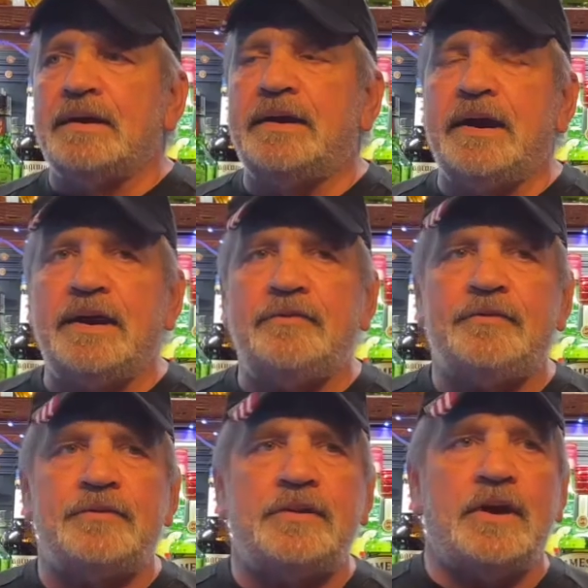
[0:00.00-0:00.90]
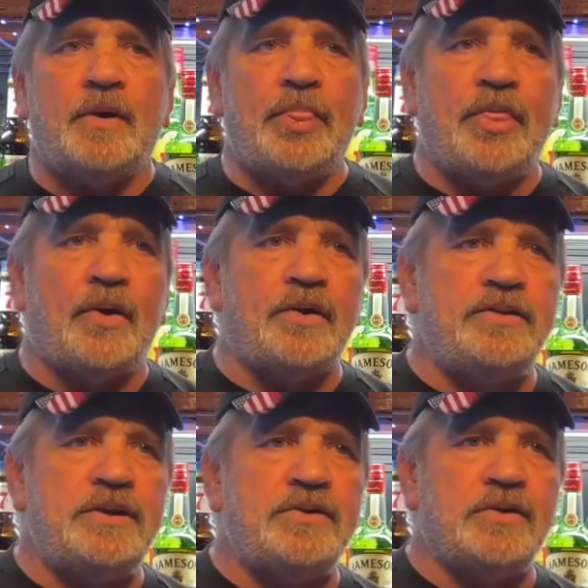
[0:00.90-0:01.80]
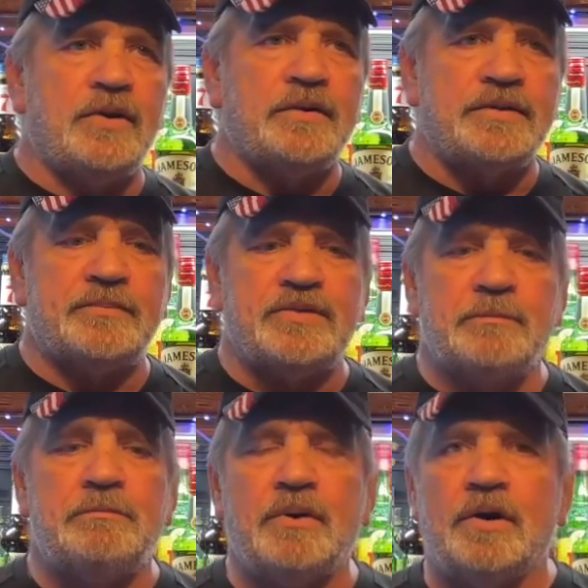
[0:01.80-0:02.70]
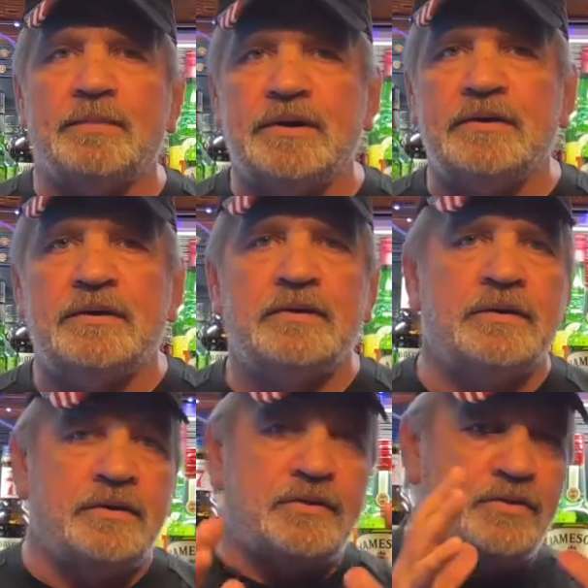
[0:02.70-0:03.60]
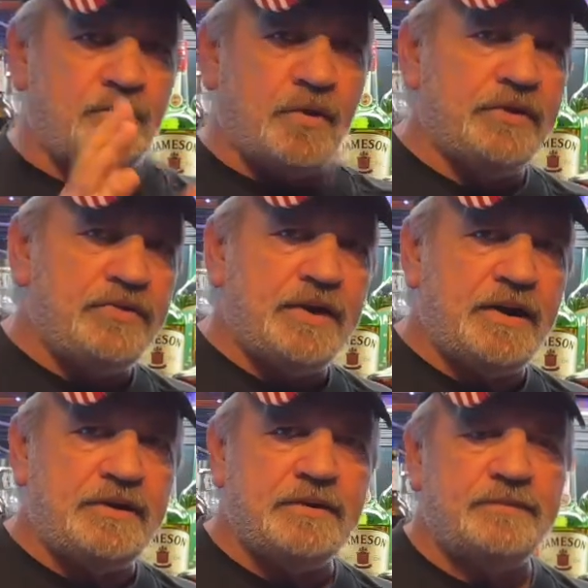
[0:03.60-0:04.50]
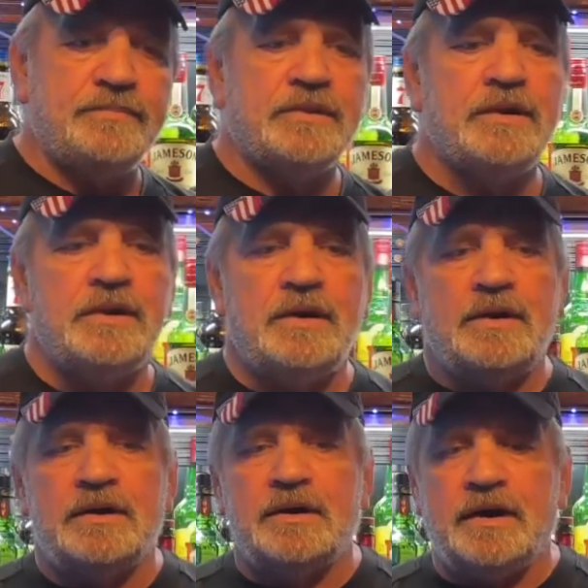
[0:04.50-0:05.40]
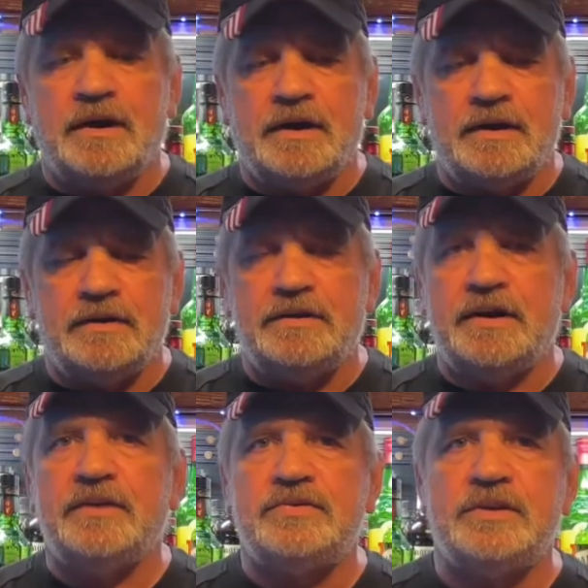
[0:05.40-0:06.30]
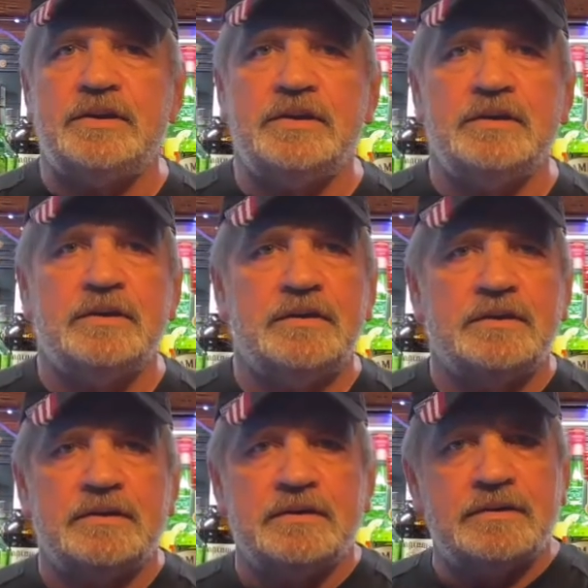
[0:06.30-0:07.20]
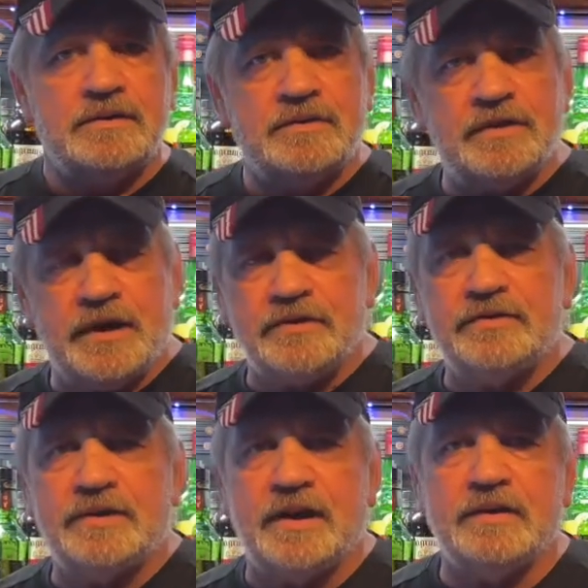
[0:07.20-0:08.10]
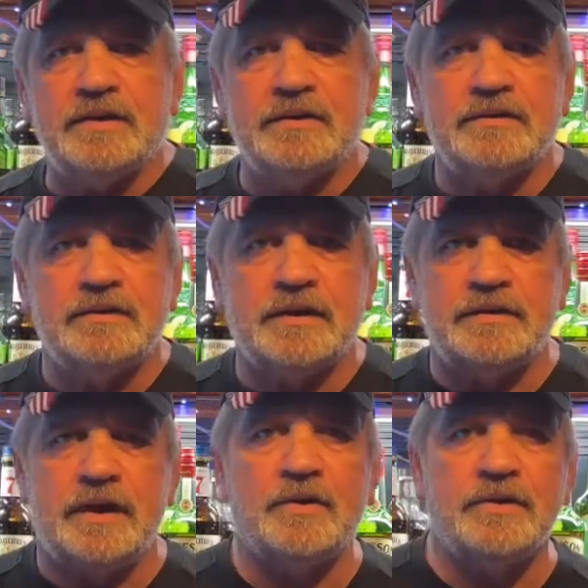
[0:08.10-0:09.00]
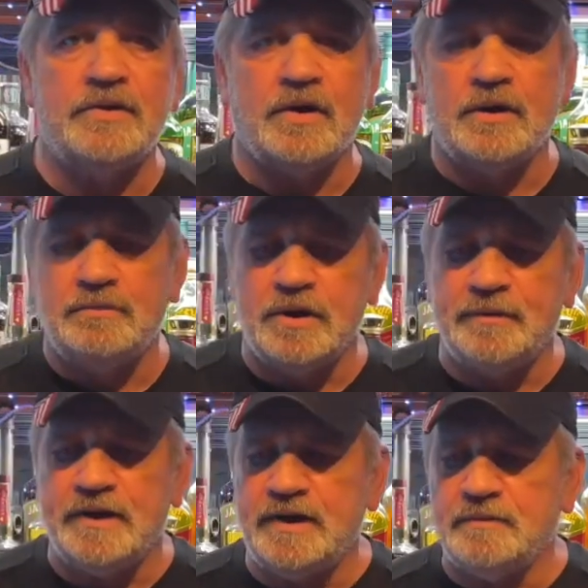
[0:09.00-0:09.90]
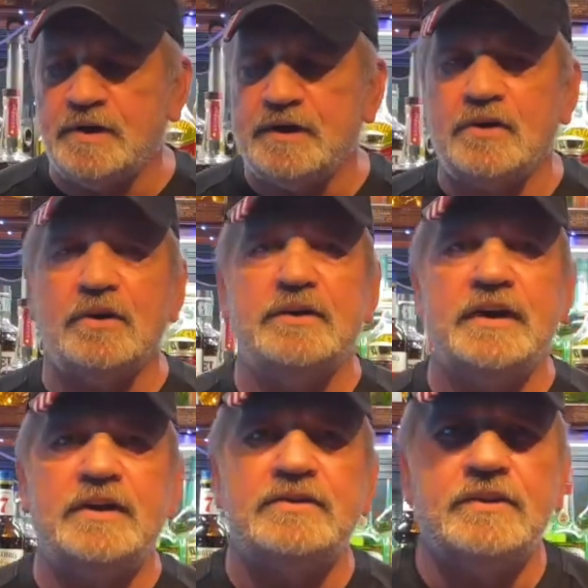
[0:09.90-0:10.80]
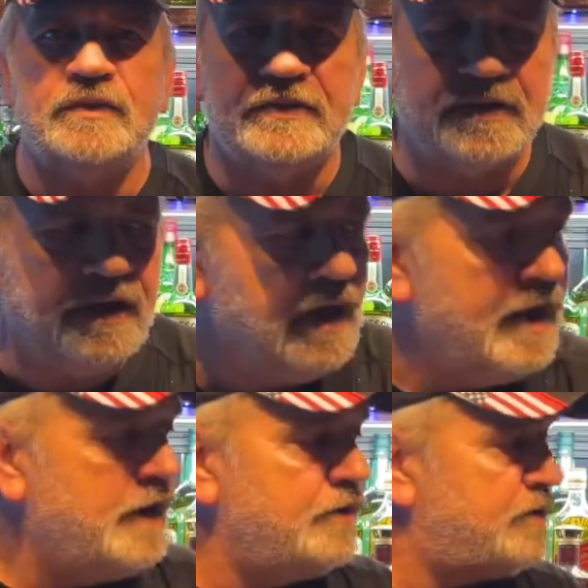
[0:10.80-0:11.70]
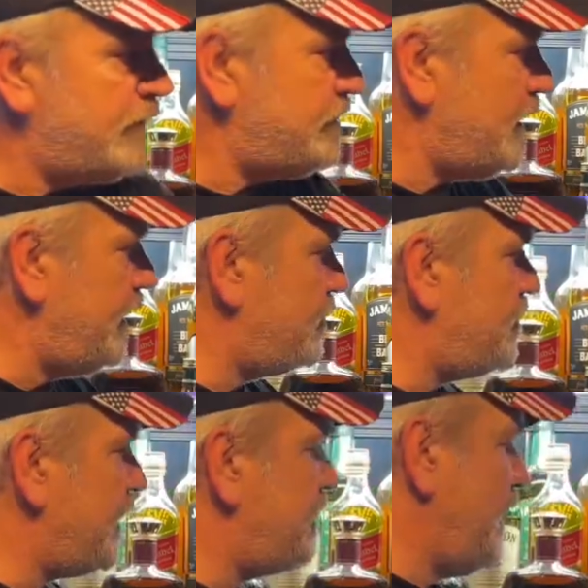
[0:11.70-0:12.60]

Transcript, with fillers: gave the authority to call something bourbon to one side and Tennessee to the other side. They couldn't call it bourbon anymore, they call it Tennessee whiskey. Just like Jack